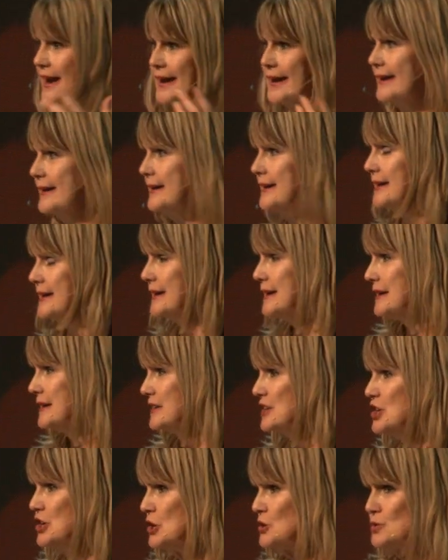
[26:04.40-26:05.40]
of,
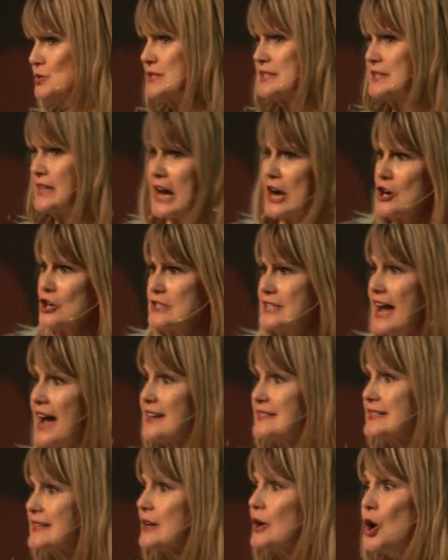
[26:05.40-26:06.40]
you know, scare
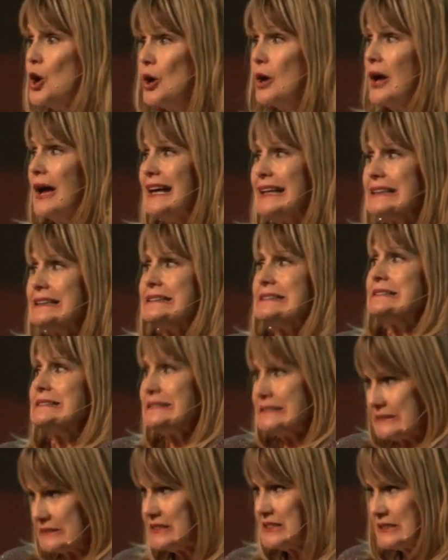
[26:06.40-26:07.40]
tactic.
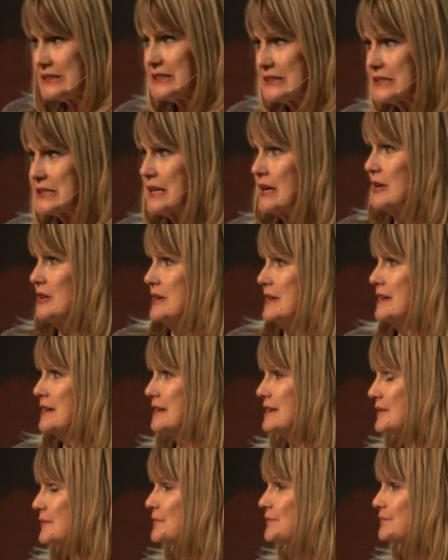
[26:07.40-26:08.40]
This is scary
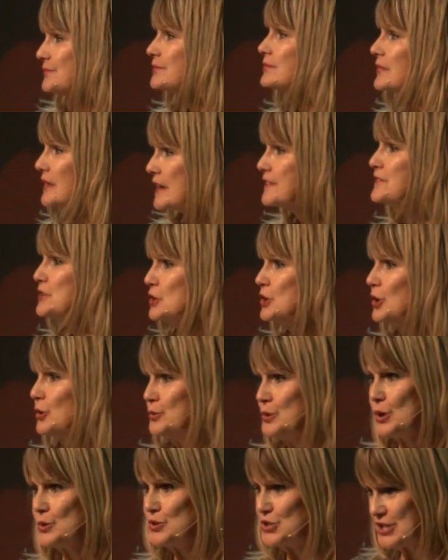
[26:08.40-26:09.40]
if you don't
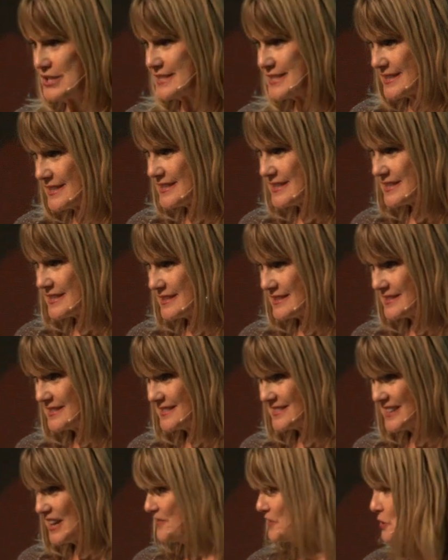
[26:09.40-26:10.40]
know Jesus.
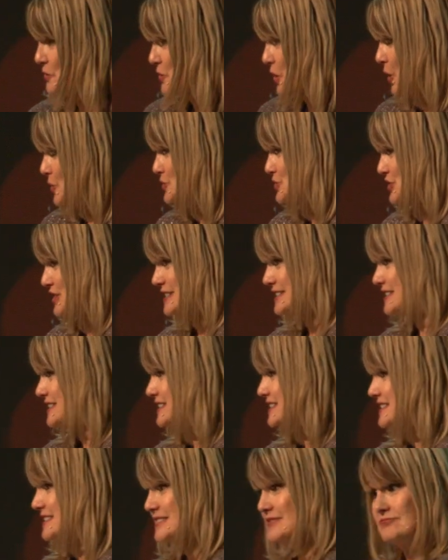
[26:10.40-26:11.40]
If you know
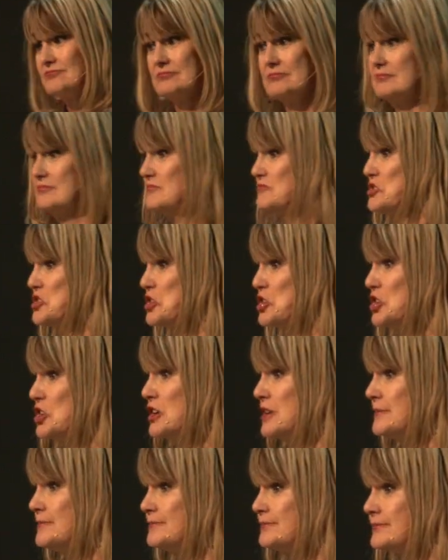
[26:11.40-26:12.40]
Jesus, you're
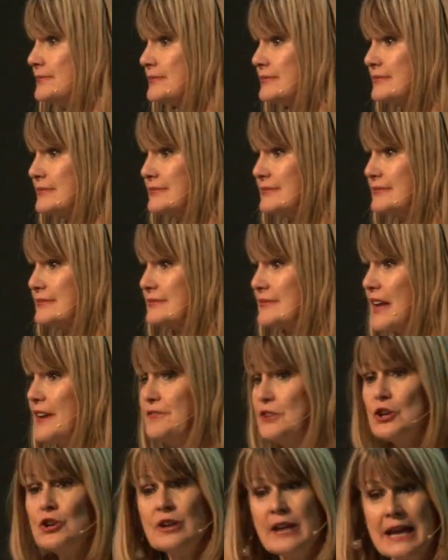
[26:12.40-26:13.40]
good. If
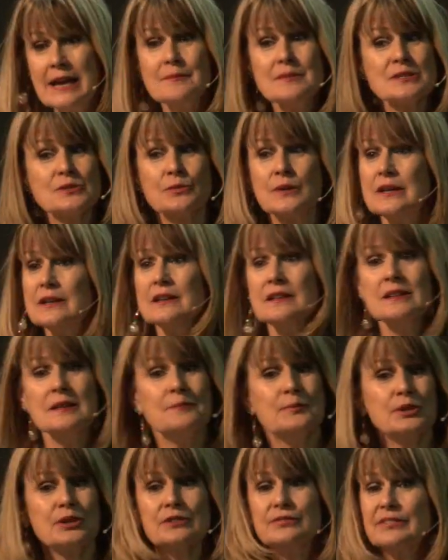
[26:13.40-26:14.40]
your name is written in the
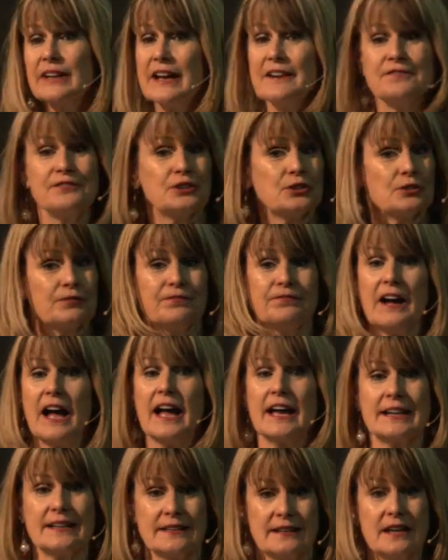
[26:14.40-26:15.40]
book of life, you're
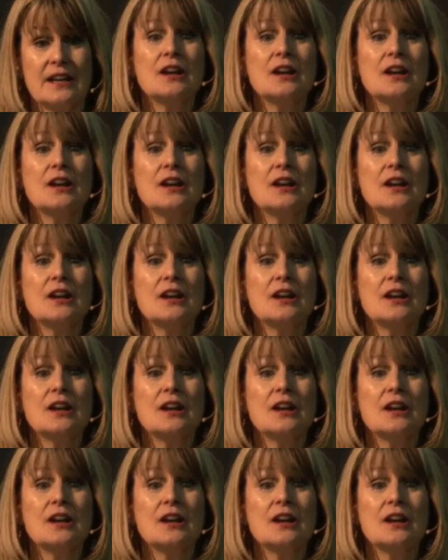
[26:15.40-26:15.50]
fine.